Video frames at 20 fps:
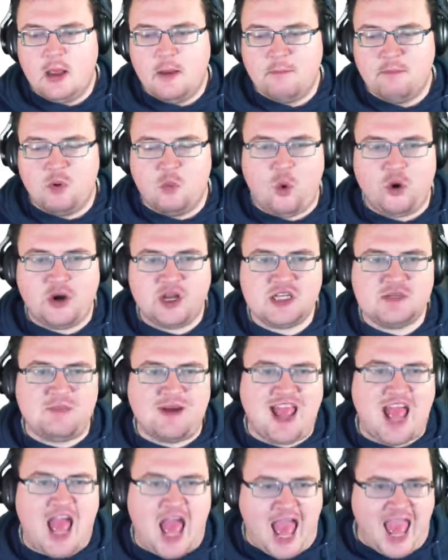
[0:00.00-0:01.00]
But what is
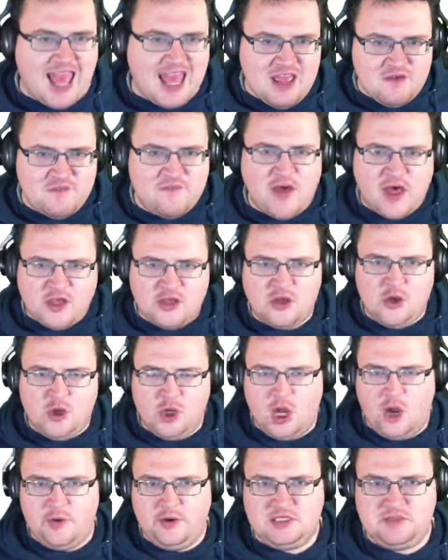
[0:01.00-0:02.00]
my a value
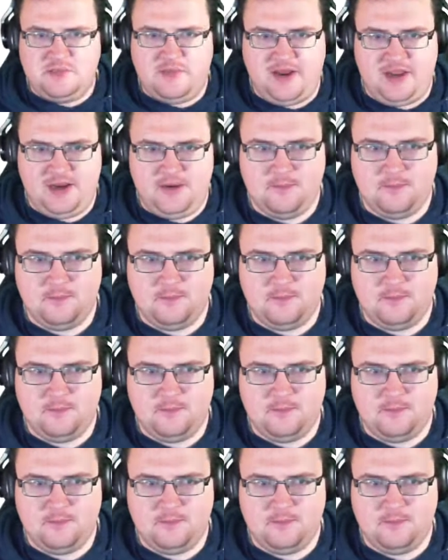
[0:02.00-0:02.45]
going to be?